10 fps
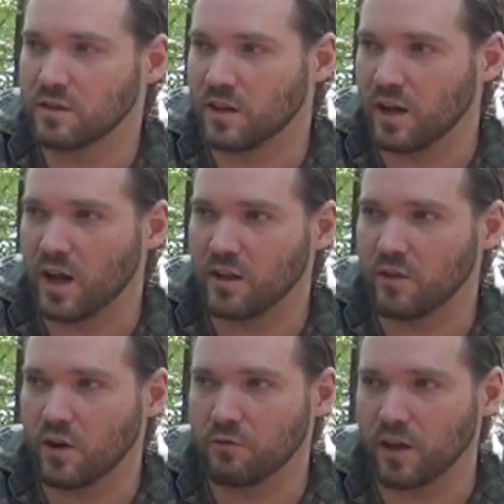get out of
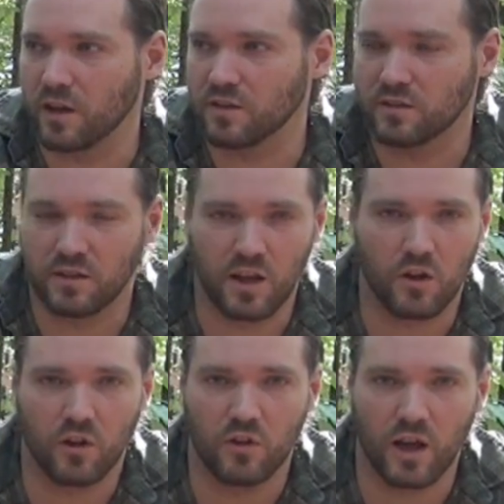there, if I could have stayed
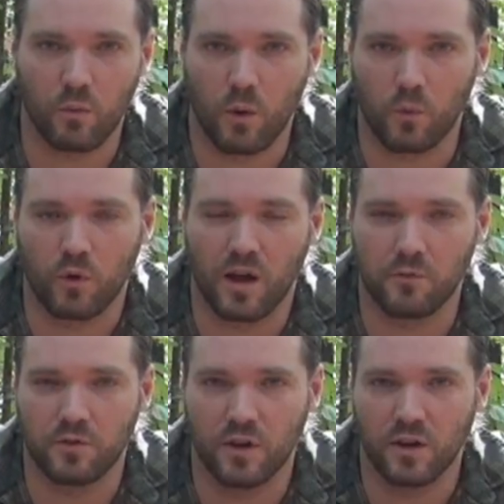all night, what would I
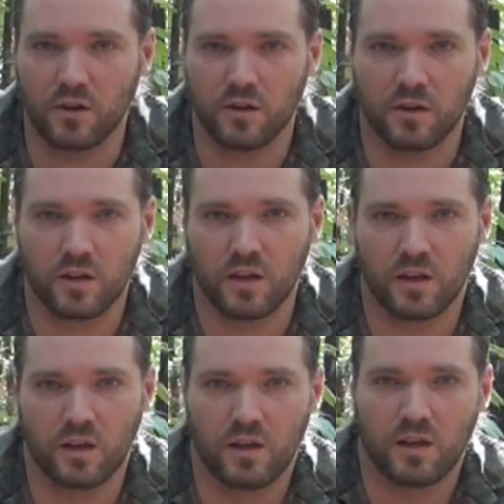have done?
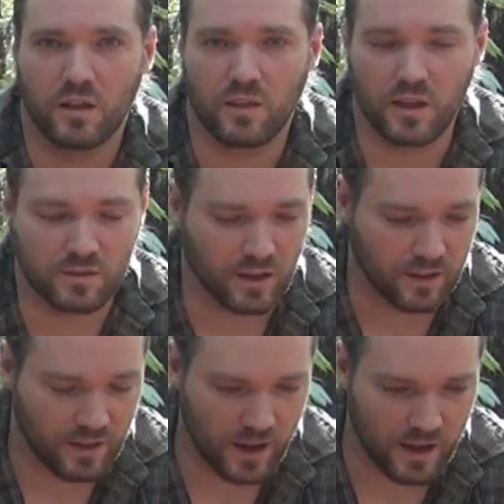Things
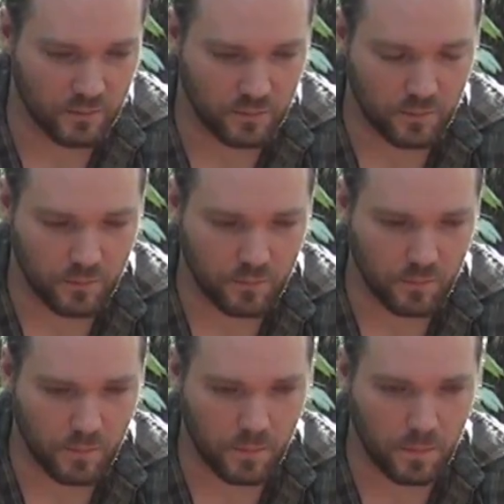like that.
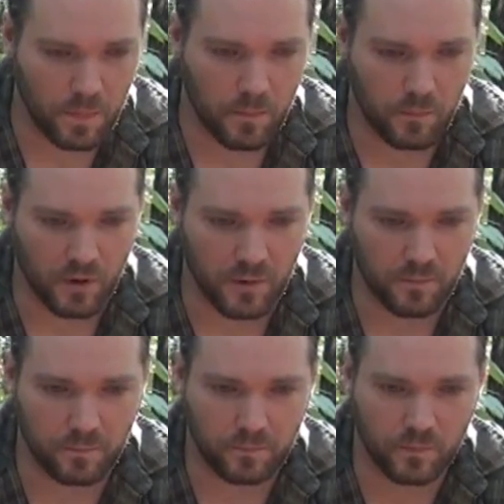But
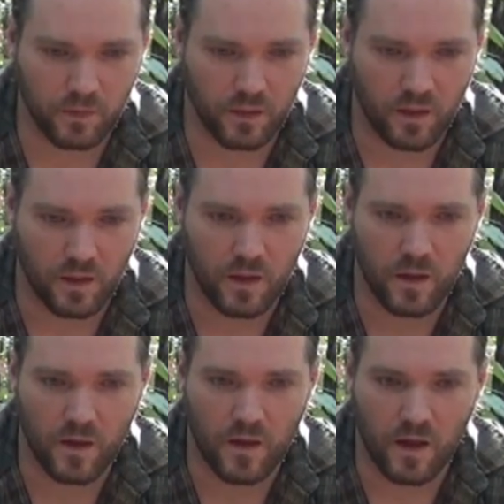
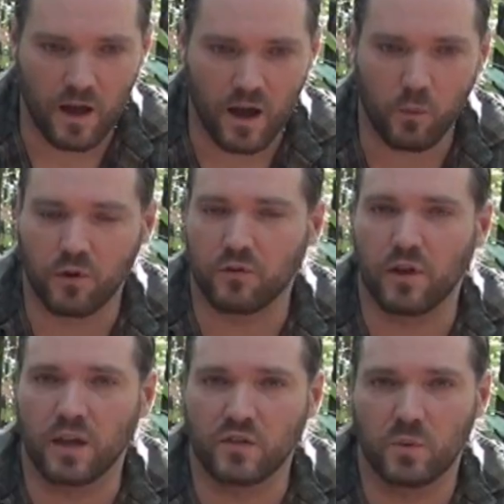I want to
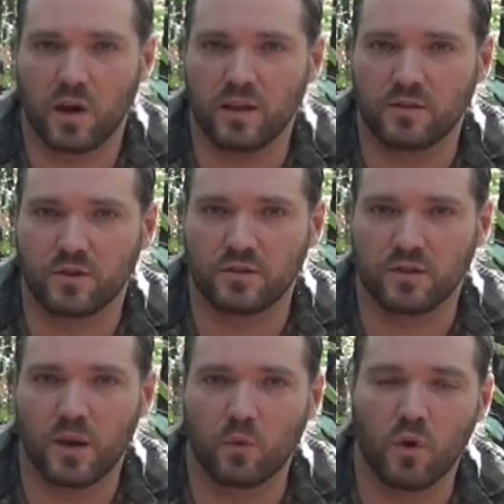thank everybody that took the
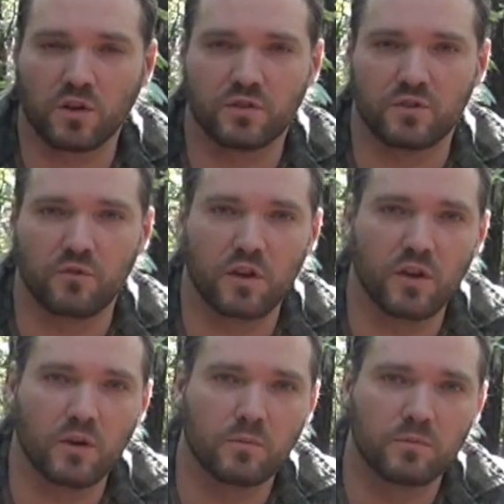time to watch this
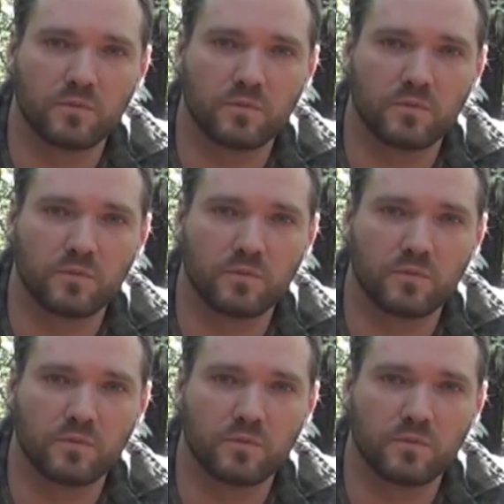video.